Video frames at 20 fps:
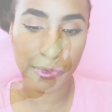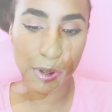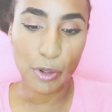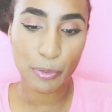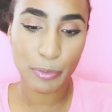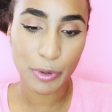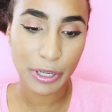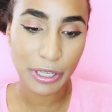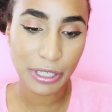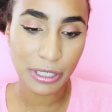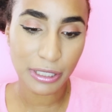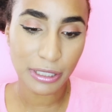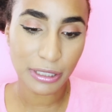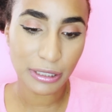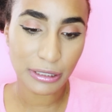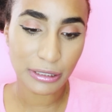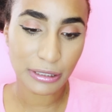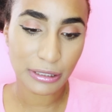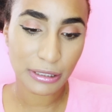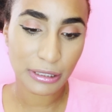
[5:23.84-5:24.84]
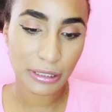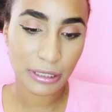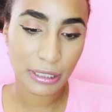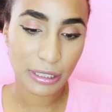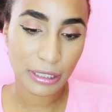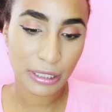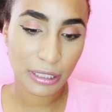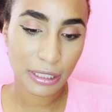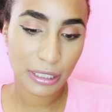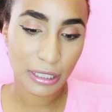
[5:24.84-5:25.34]
moment,
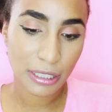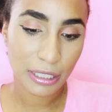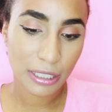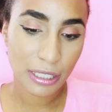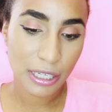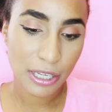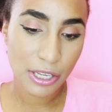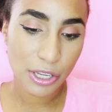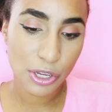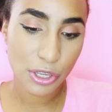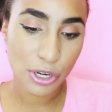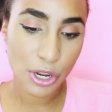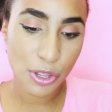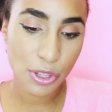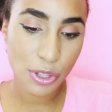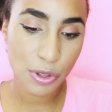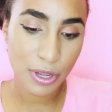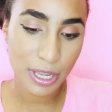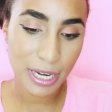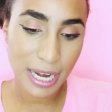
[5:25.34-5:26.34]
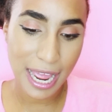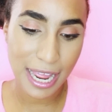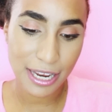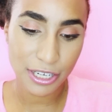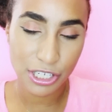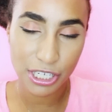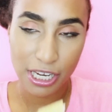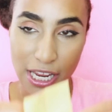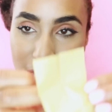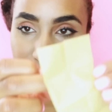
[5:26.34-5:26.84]
you know, you can
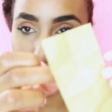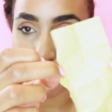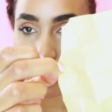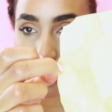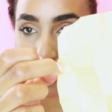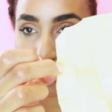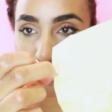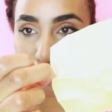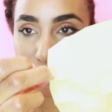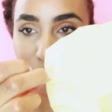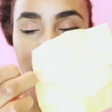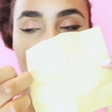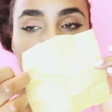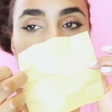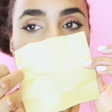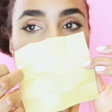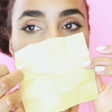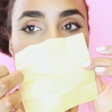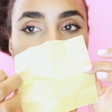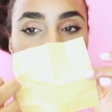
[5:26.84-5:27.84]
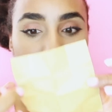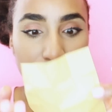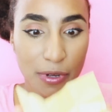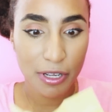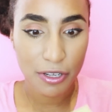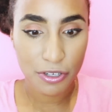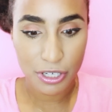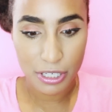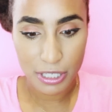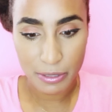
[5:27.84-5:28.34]
actually, oh my
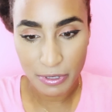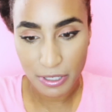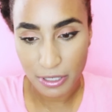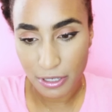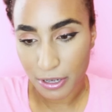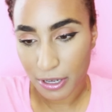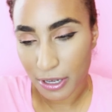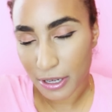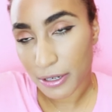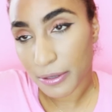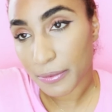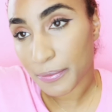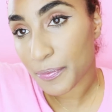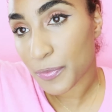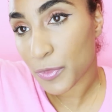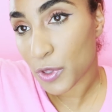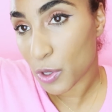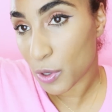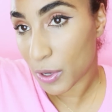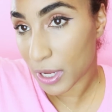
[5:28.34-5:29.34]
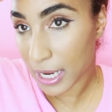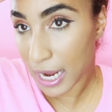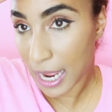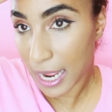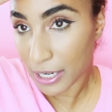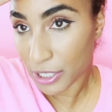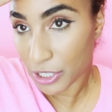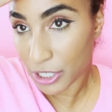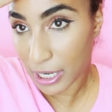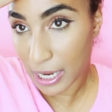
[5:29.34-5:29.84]
gosh, it smells so good. You can
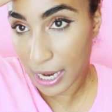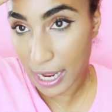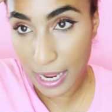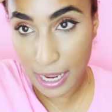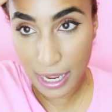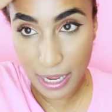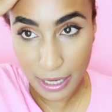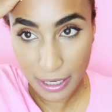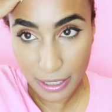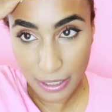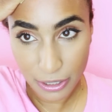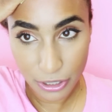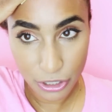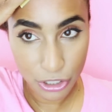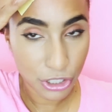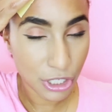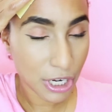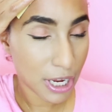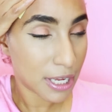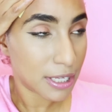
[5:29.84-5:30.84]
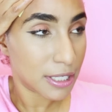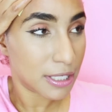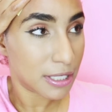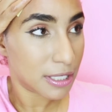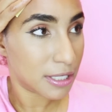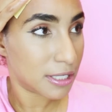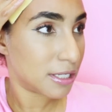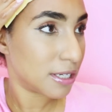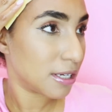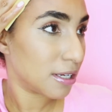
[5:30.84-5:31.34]
actually
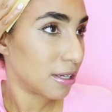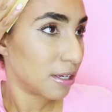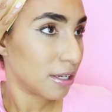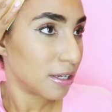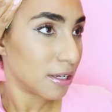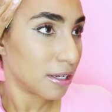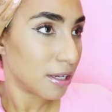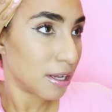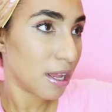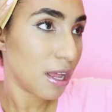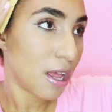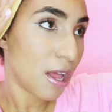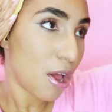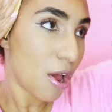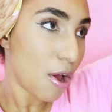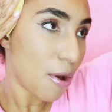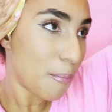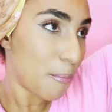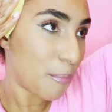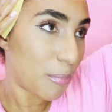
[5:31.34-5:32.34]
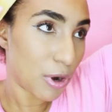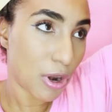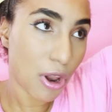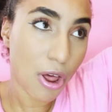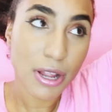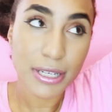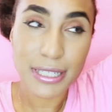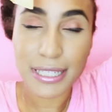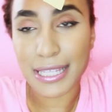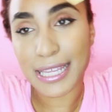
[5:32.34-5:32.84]
just
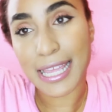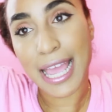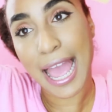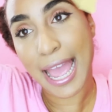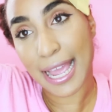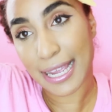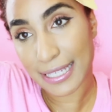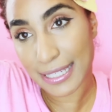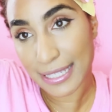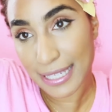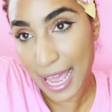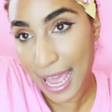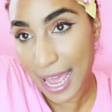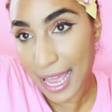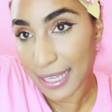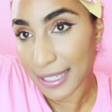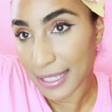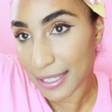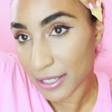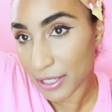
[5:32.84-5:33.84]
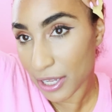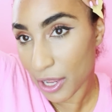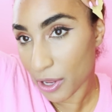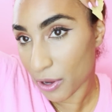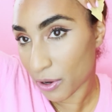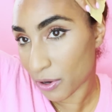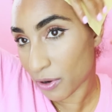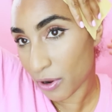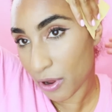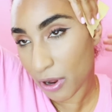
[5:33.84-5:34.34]
blot the excess so
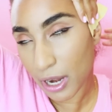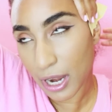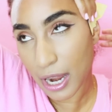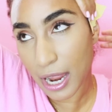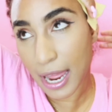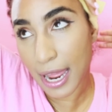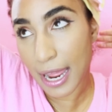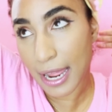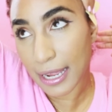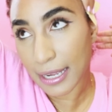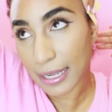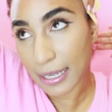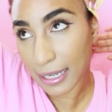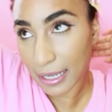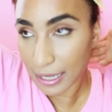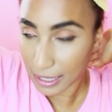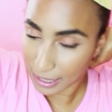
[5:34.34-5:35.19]
you're not like